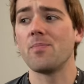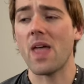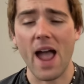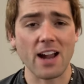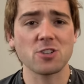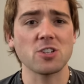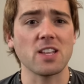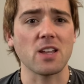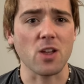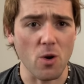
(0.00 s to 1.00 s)

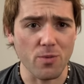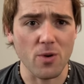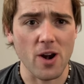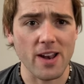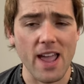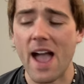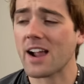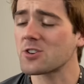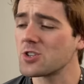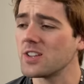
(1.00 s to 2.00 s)
actually go for it.
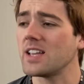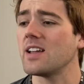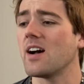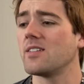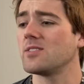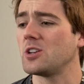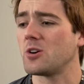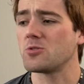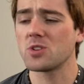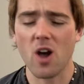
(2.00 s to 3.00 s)
Actually, you
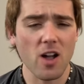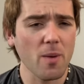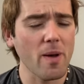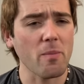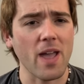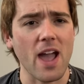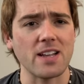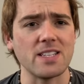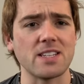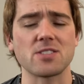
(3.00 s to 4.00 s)
know, talk about my
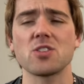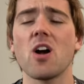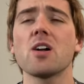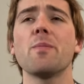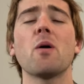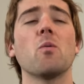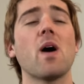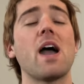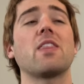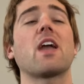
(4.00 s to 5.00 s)
ideas. Talk about
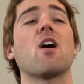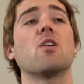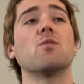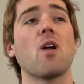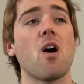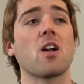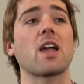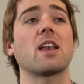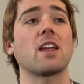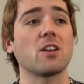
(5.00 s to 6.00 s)
why they are wrong
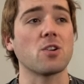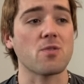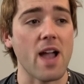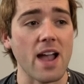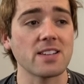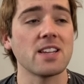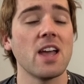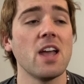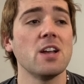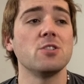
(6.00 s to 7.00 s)
and incorrect.
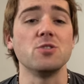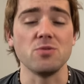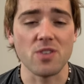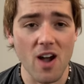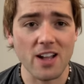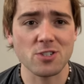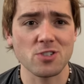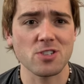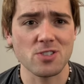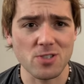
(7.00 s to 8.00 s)
Do not
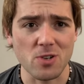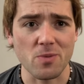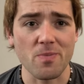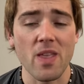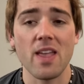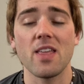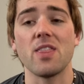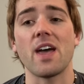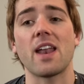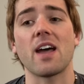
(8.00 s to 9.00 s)
just assume
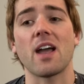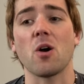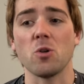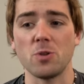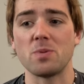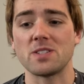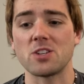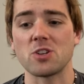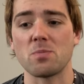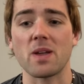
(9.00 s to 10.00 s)
that I hold a
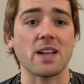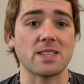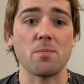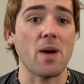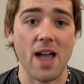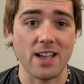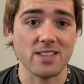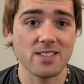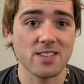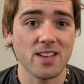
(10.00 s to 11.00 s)
position because I'm
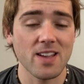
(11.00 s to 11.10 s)
biased,